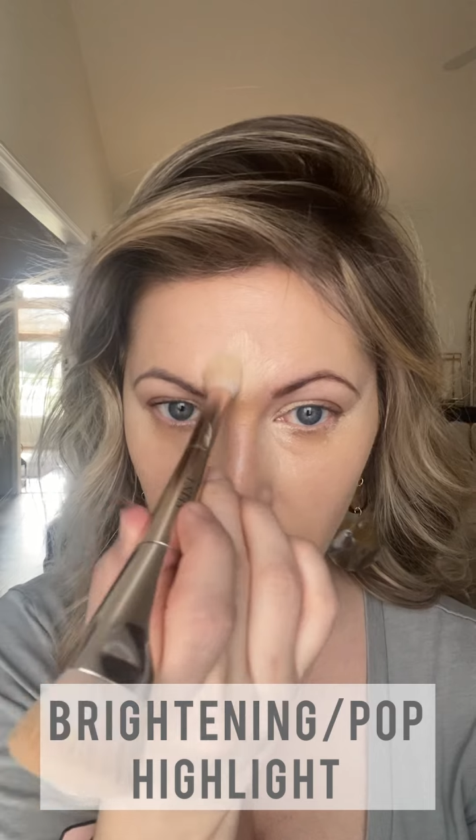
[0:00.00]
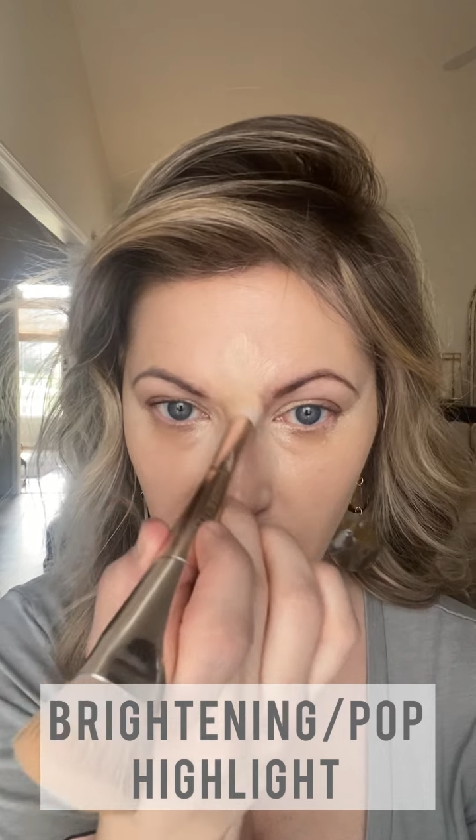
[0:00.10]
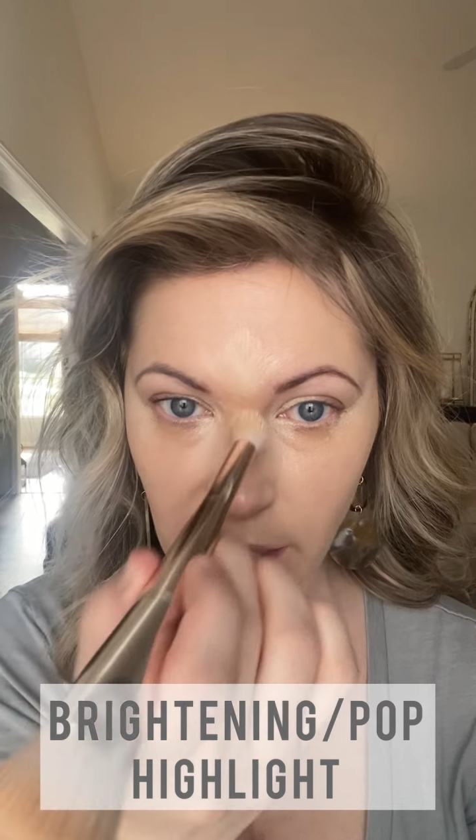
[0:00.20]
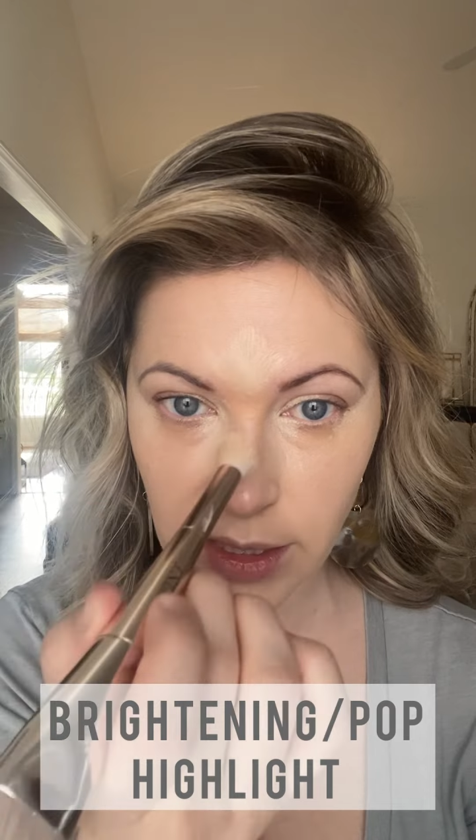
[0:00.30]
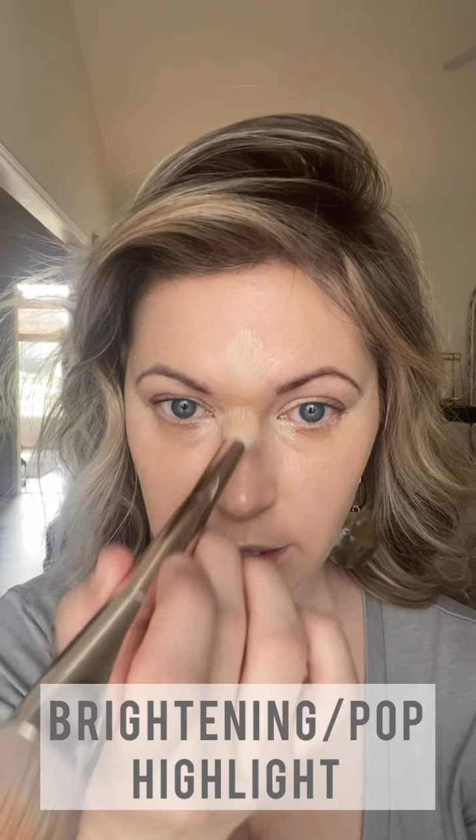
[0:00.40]

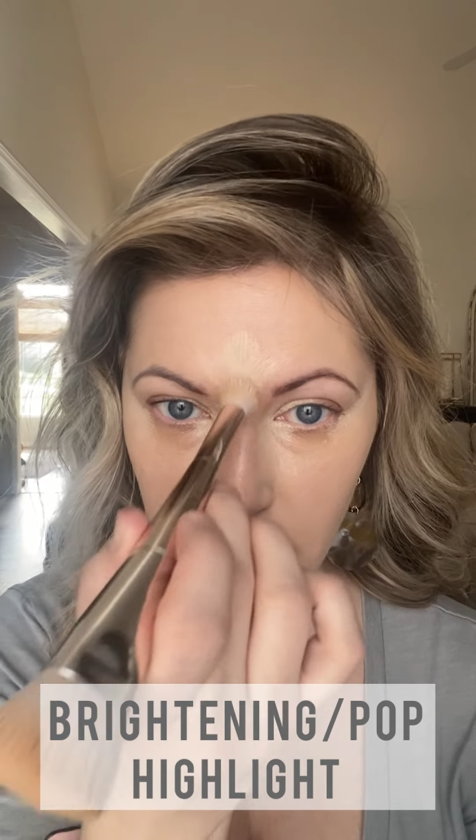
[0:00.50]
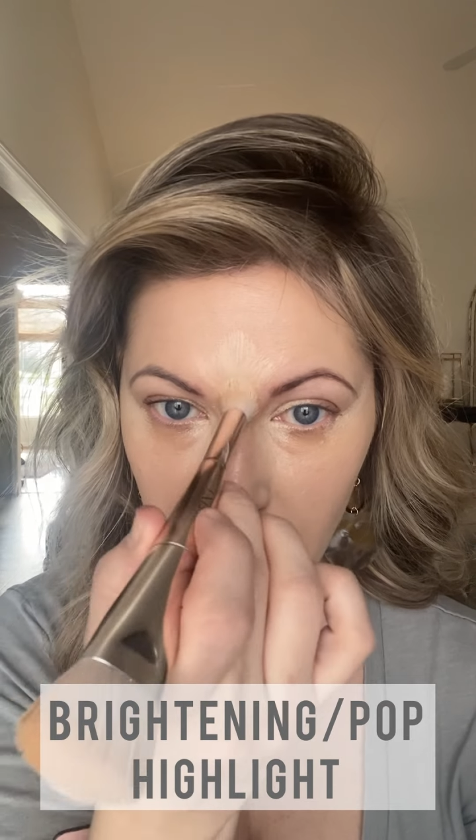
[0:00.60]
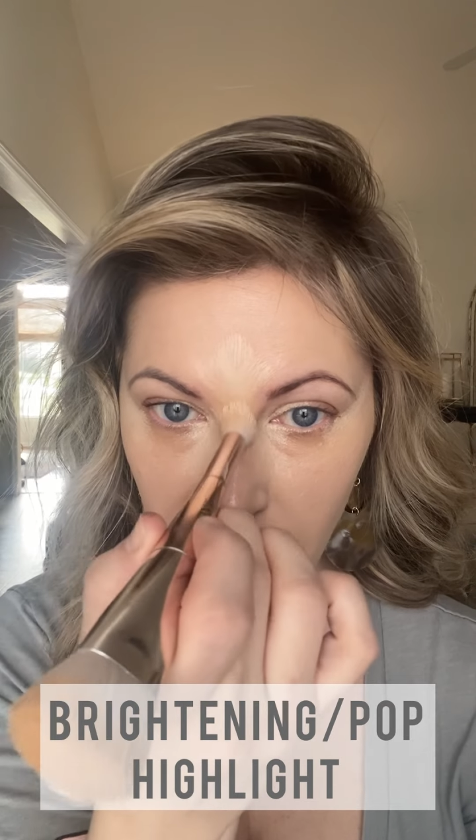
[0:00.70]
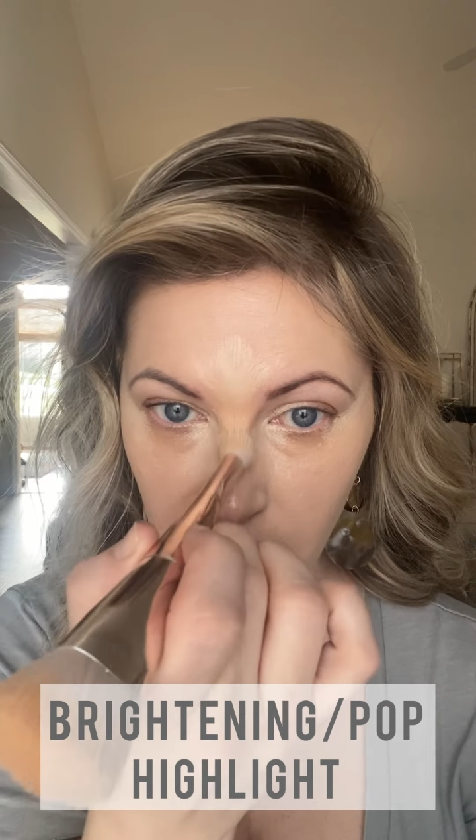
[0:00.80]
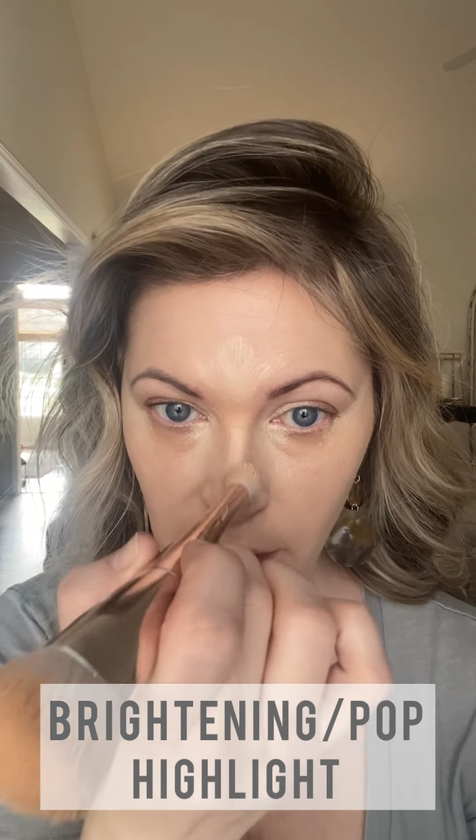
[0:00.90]
face.
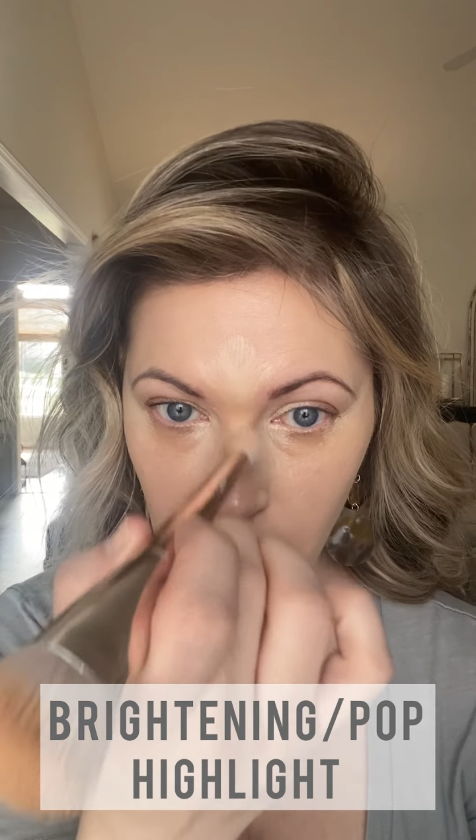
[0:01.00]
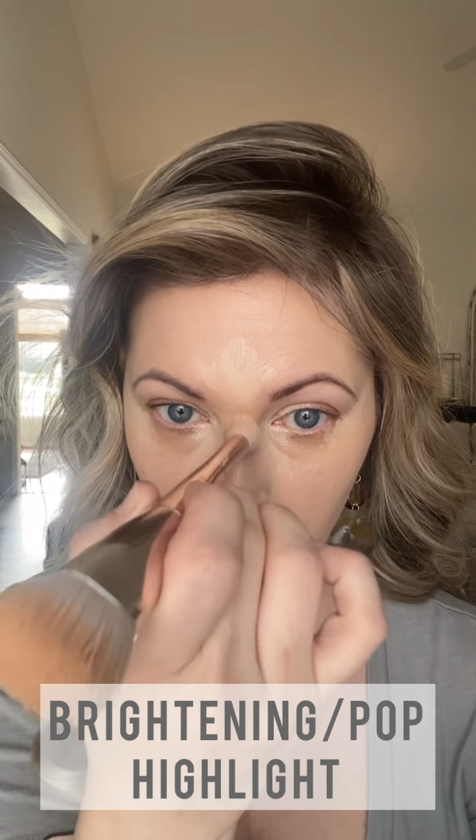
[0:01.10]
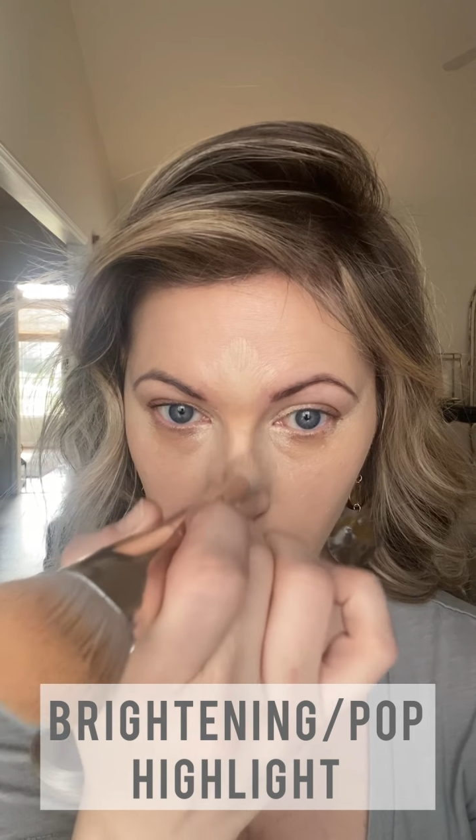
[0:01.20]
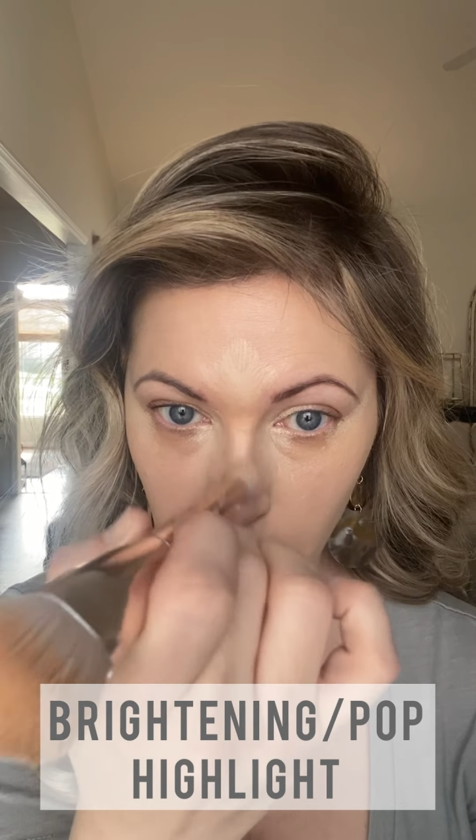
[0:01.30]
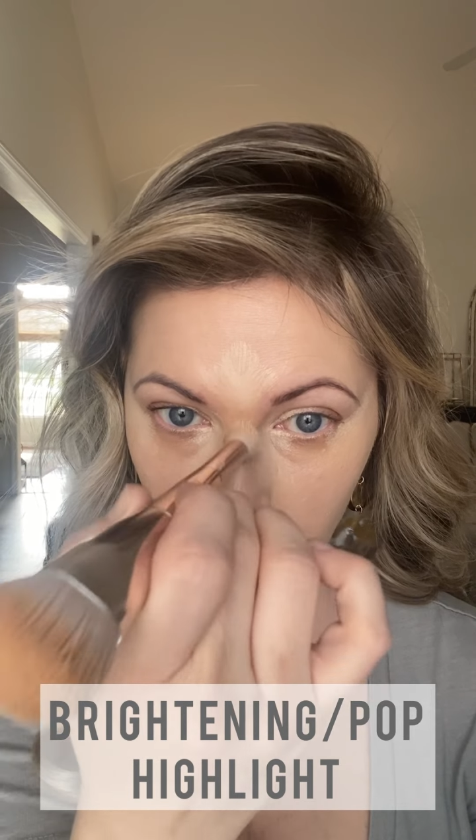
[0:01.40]

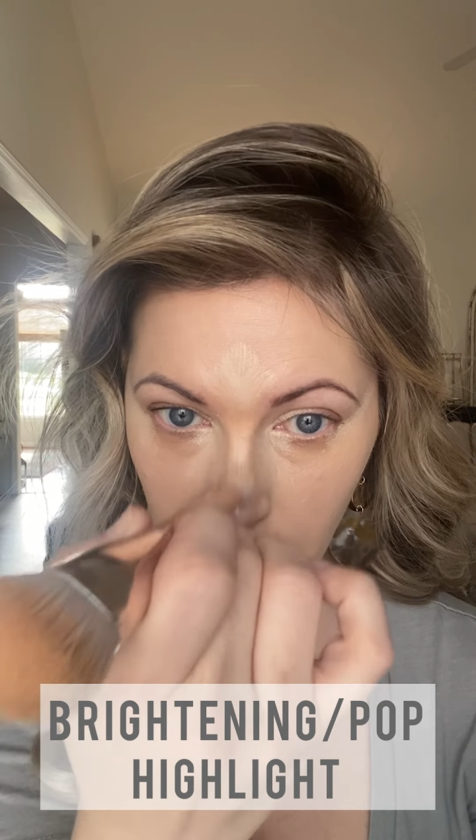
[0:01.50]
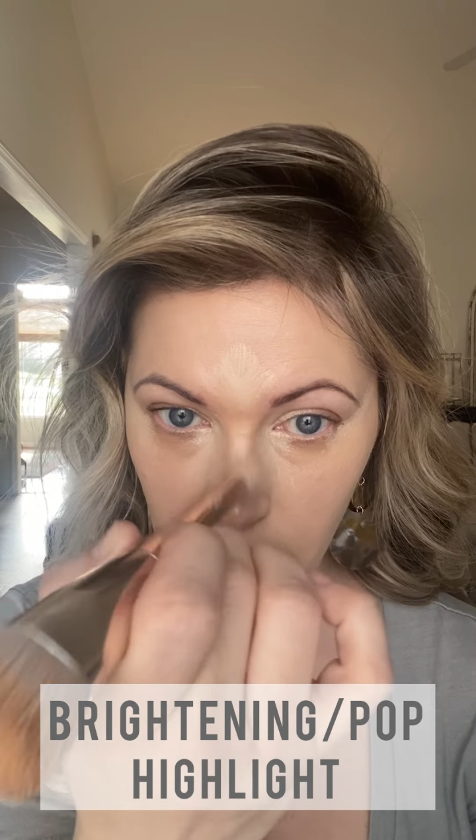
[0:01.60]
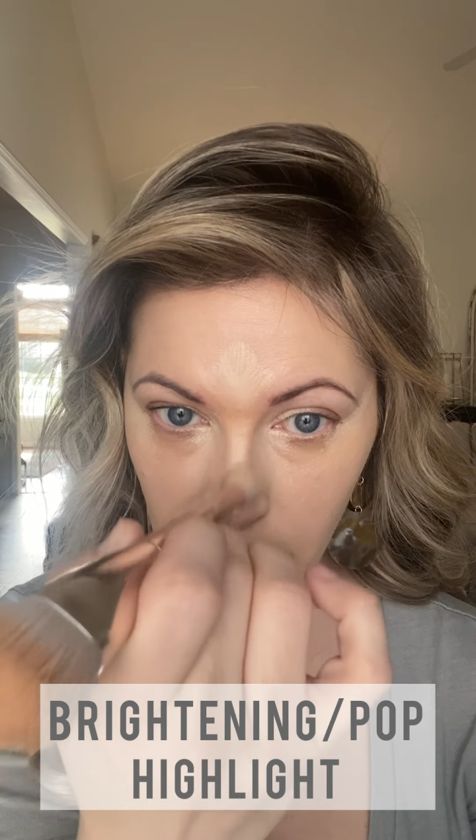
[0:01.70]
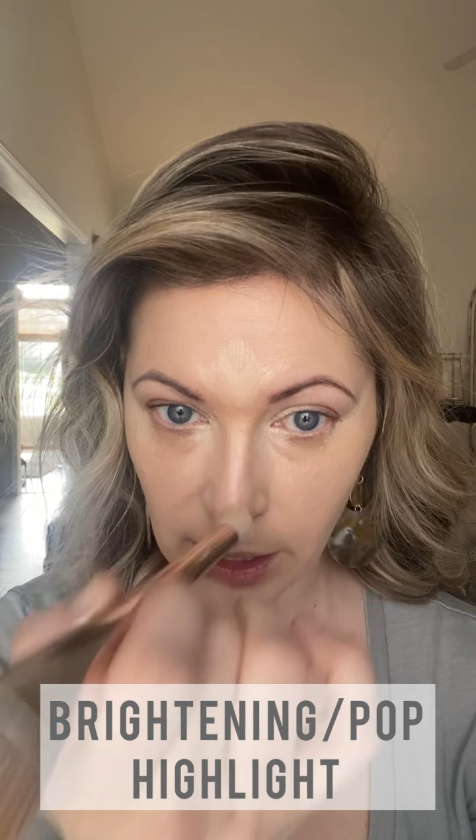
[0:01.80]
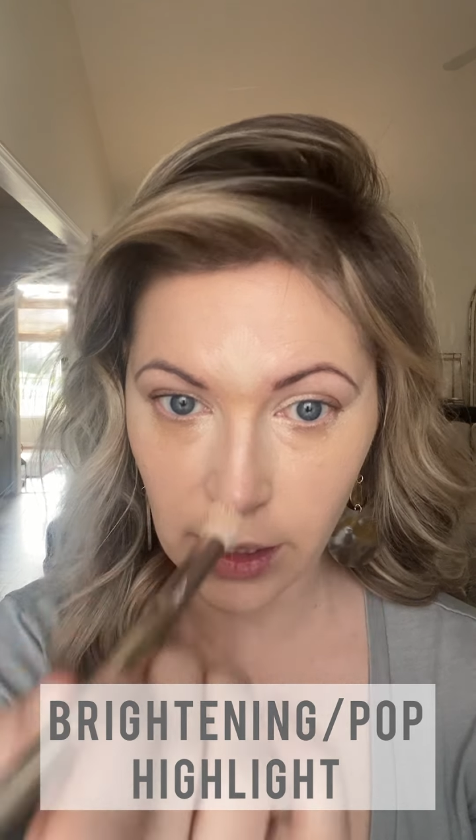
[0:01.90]
Bring
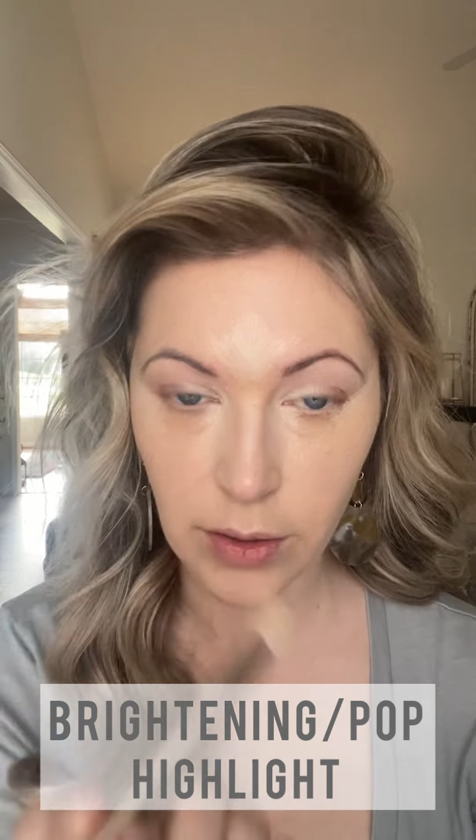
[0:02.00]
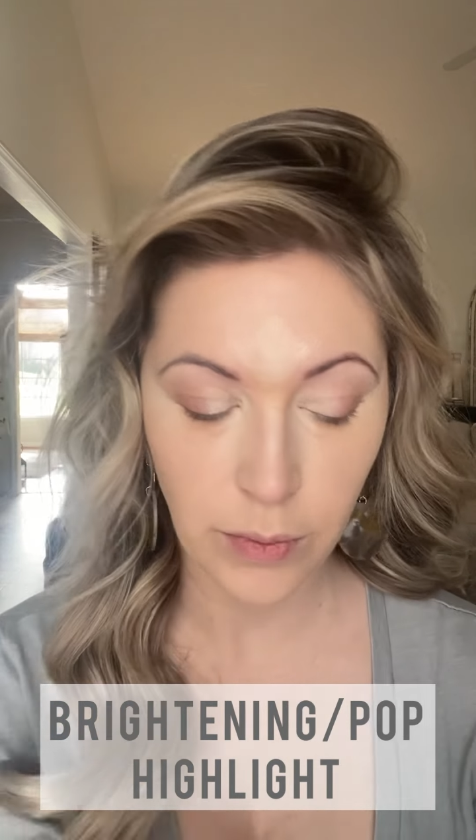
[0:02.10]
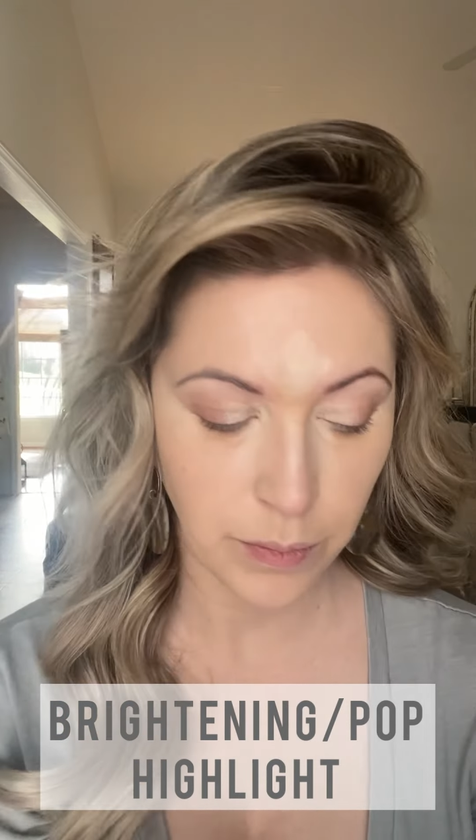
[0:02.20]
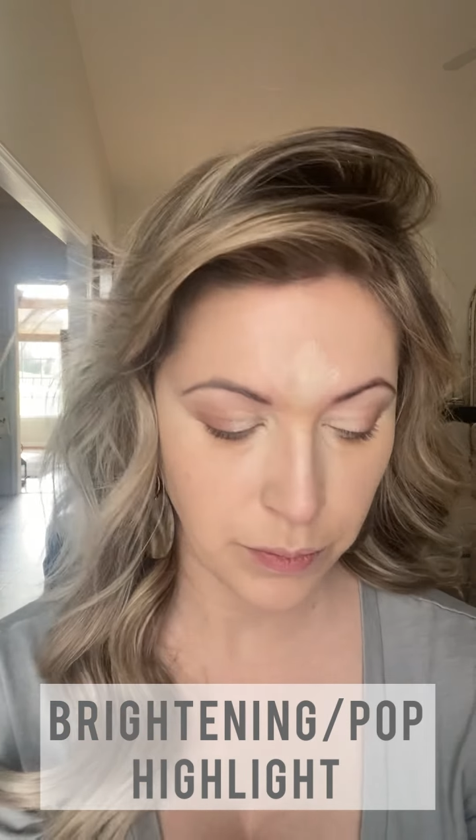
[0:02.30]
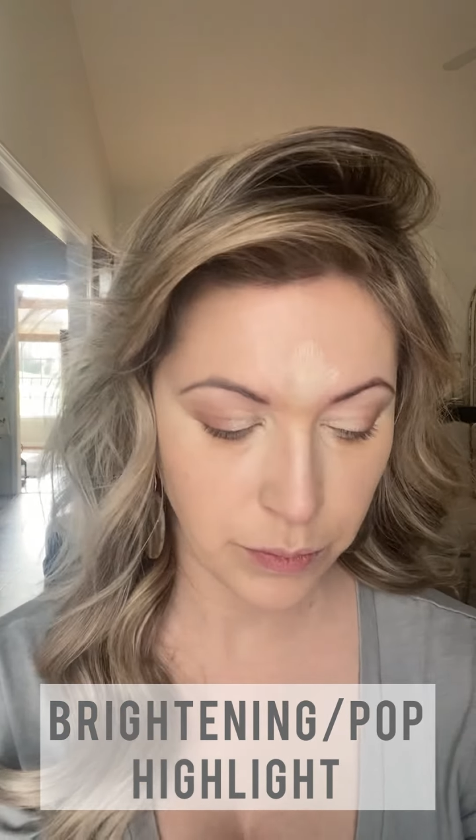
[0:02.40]
it
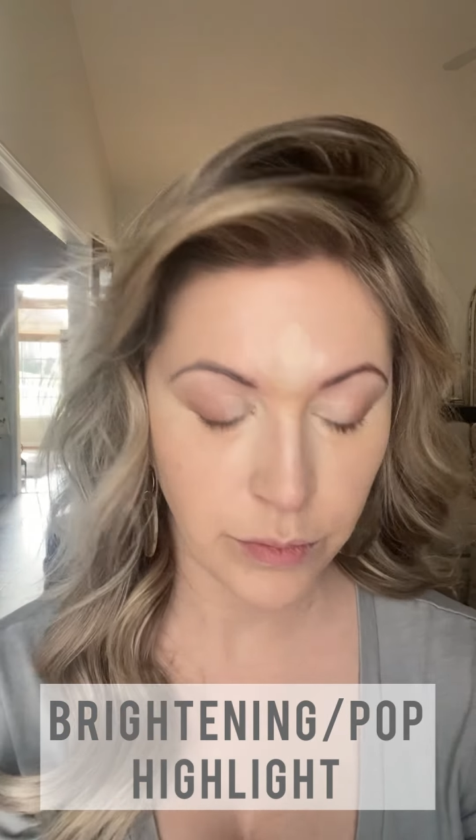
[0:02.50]
down.